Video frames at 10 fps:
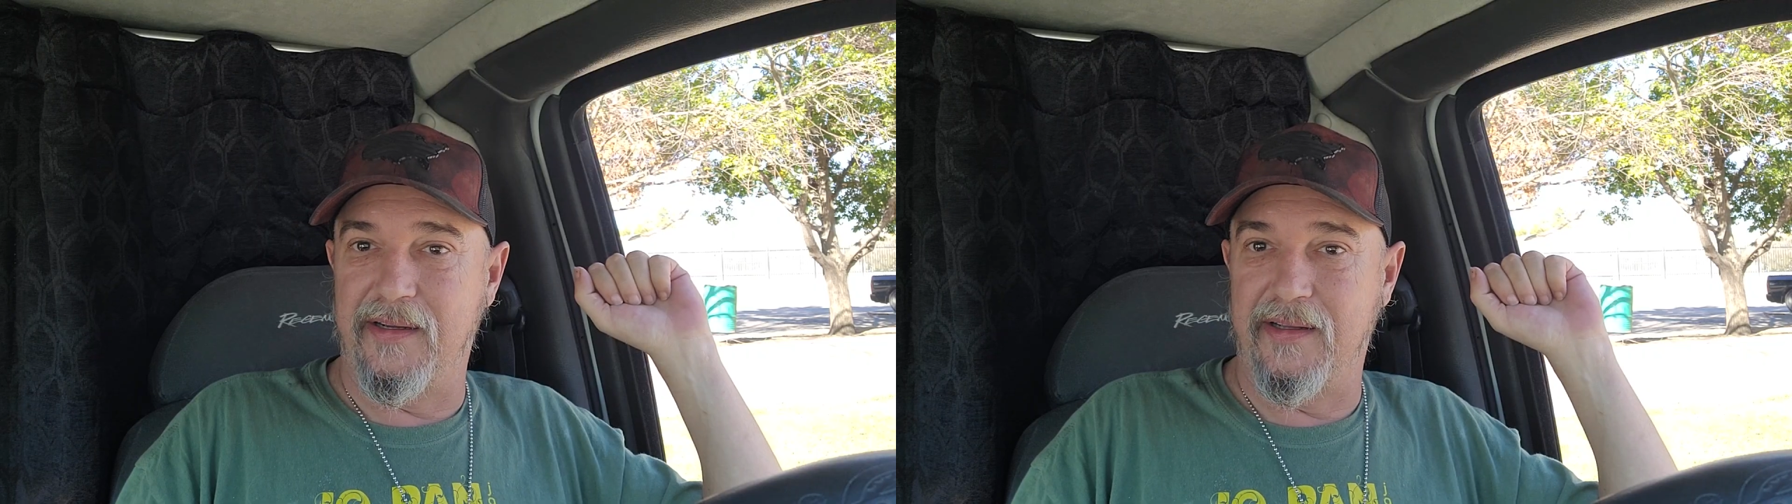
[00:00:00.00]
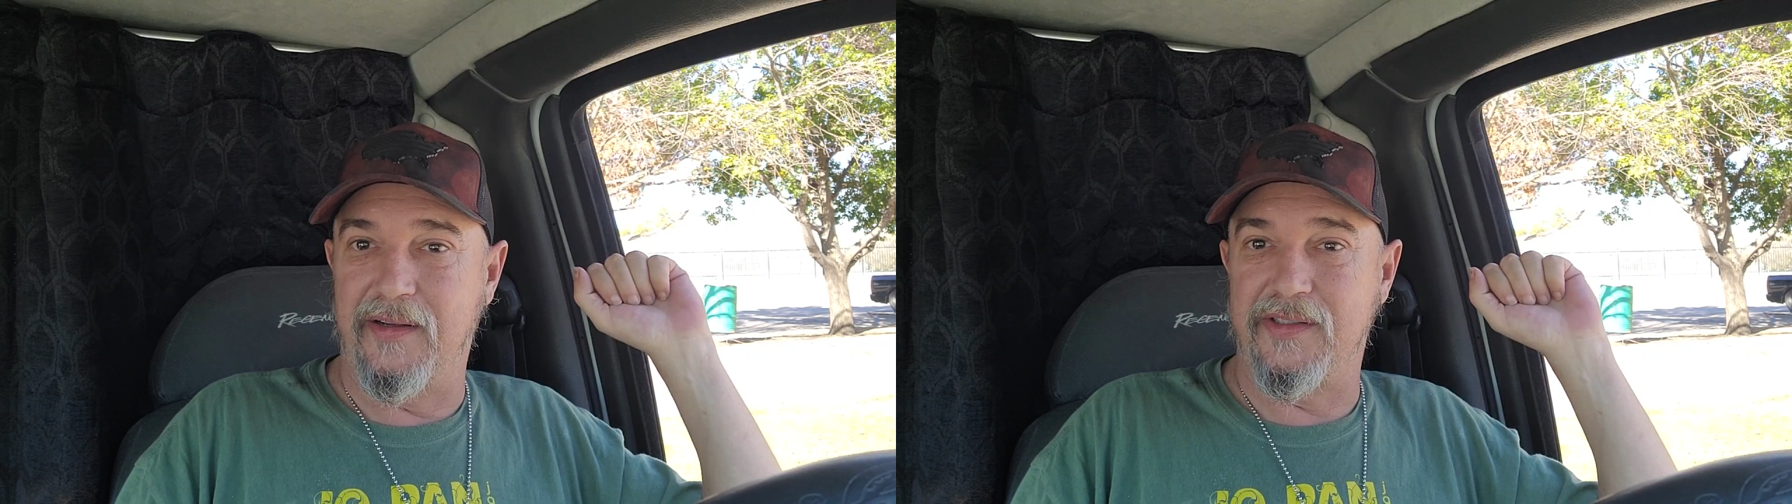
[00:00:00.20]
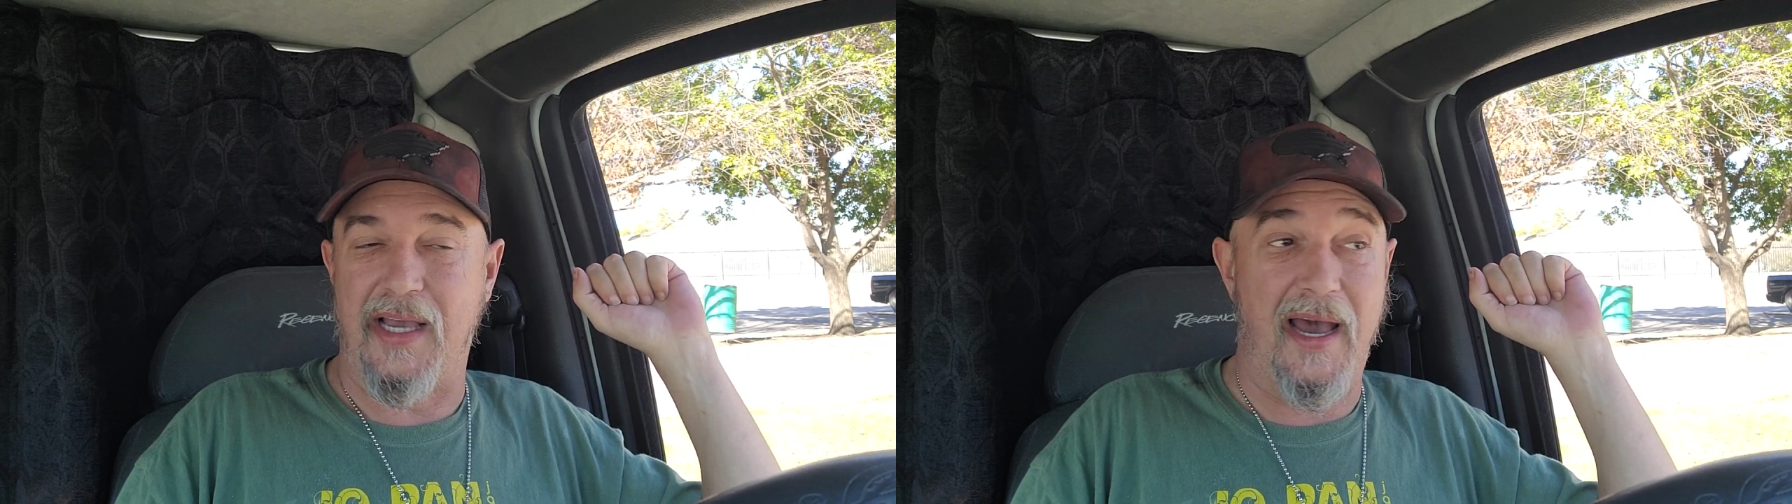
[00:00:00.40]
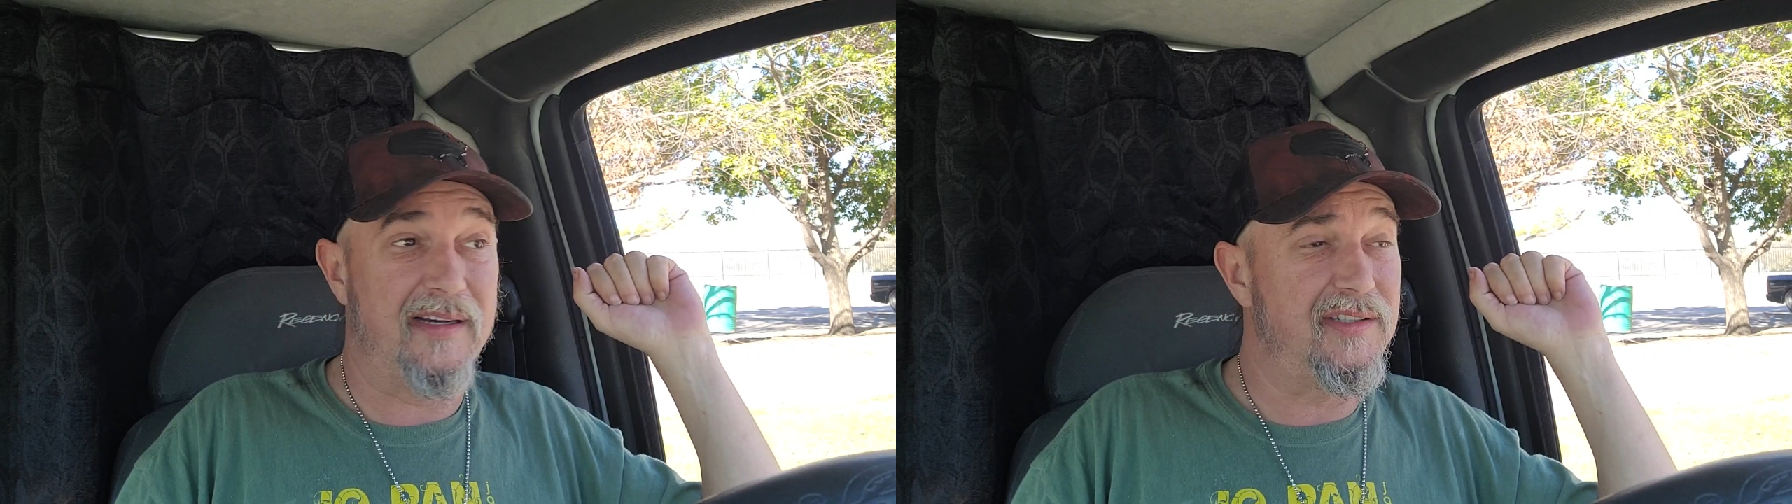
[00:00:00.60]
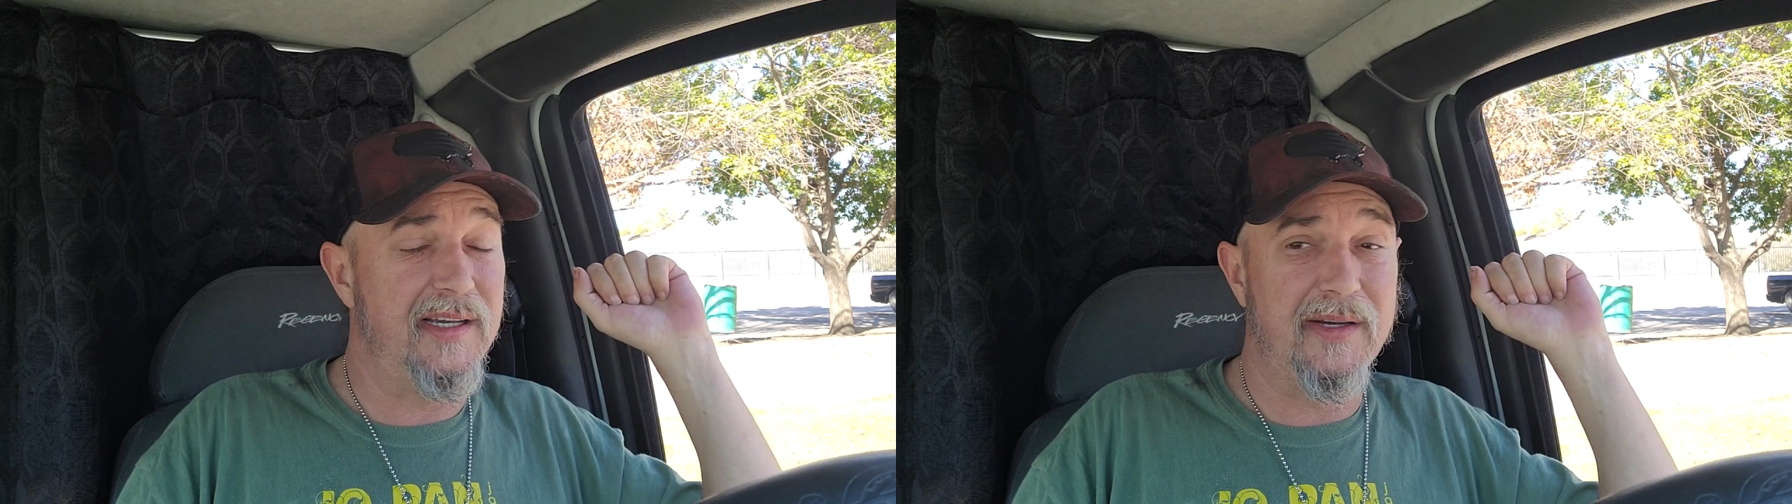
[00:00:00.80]
and there's
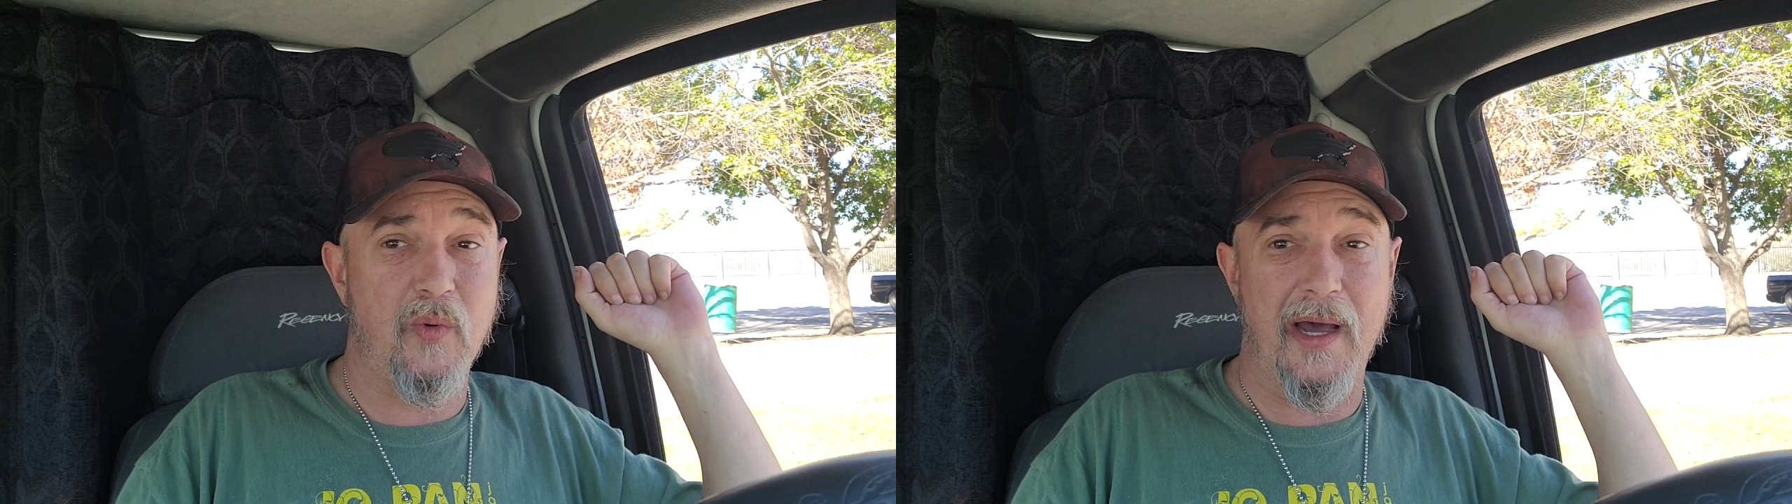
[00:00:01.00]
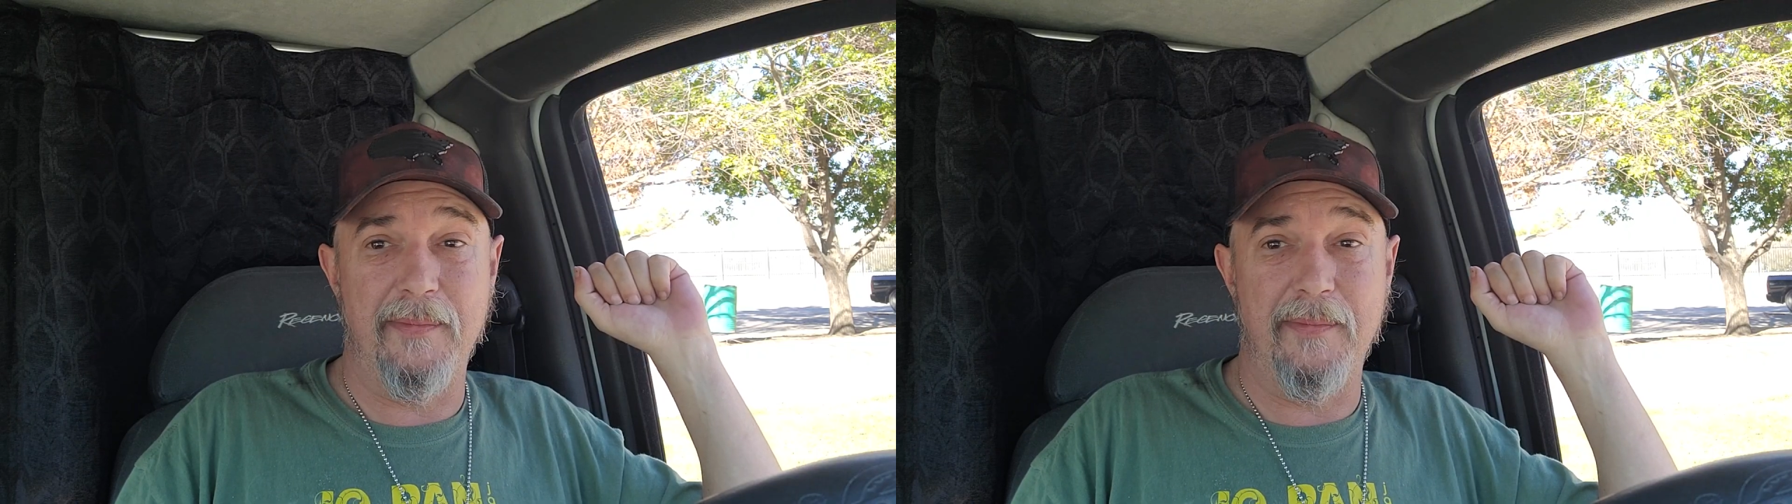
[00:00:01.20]
actually quite